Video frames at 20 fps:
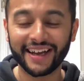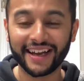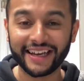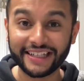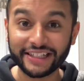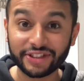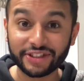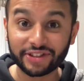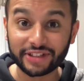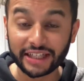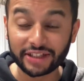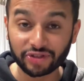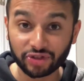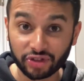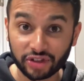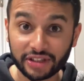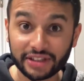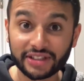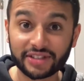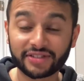He sent
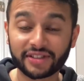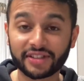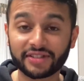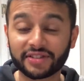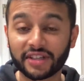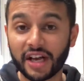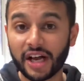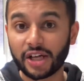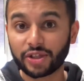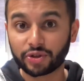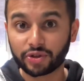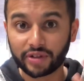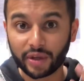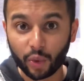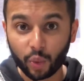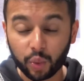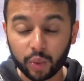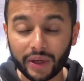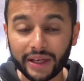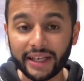Jesus so that
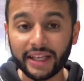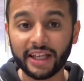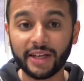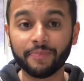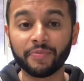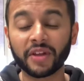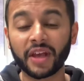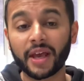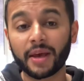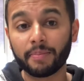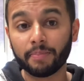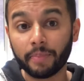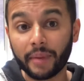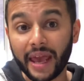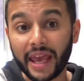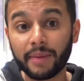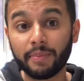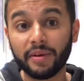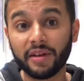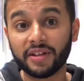we
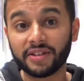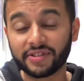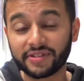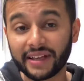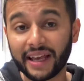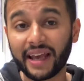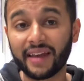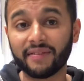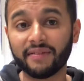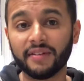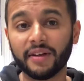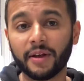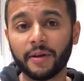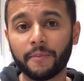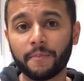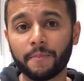may be saved.